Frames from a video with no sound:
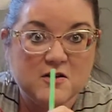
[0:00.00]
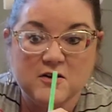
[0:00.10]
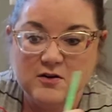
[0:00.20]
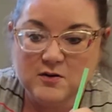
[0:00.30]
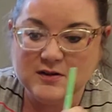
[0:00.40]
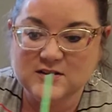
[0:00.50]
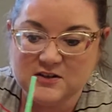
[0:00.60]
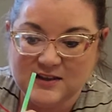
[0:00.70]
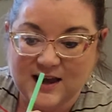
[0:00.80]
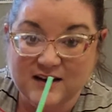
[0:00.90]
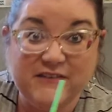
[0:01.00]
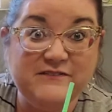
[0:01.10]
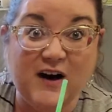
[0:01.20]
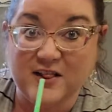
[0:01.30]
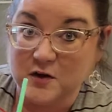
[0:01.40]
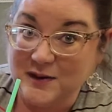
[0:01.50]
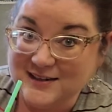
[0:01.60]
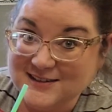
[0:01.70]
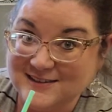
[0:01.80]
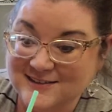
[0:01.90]
You can certainly kind of follow
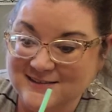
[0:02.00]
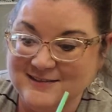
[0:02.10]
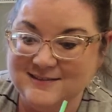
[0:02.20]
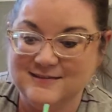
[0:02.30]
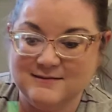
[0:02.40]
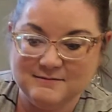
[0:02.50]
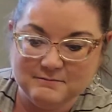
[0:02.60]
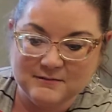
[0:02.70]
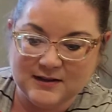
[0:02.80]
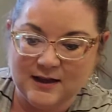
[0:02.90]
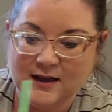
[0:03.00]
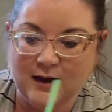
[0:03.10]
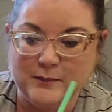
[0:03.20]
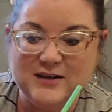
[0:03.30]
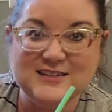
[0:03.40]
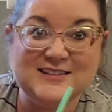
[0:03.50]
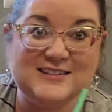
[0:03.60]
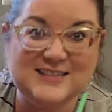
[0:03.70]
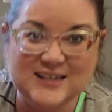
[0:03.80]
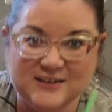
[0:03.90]
it, help
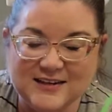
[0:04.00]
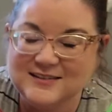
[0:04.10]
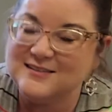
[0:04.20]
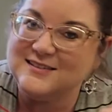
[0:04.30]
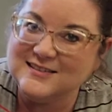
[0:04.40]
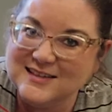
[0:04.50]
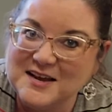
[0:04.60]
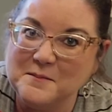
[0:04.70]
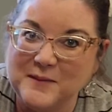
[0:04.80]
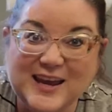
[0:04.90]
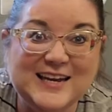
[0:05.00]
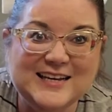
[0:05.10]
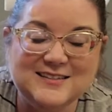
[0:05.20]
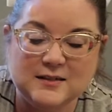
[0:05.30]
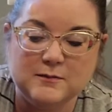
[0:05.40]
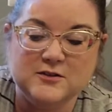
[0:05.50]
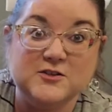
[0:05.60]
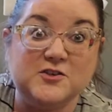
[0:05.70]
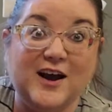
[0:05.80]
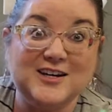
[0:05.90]
steer it. It may need some
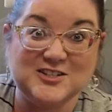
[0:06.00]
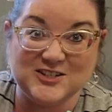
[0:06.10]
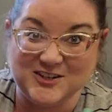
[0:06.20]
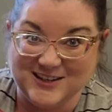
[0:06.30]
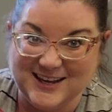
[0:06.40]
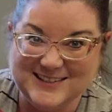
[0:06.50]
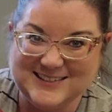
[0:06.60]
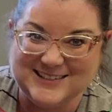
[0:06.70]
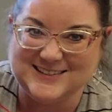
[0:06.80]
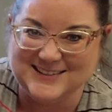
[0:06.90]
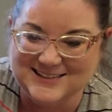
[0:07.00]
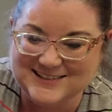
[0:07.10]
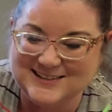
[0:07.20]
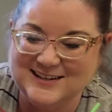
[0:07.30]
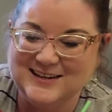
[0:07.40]
directional assistance.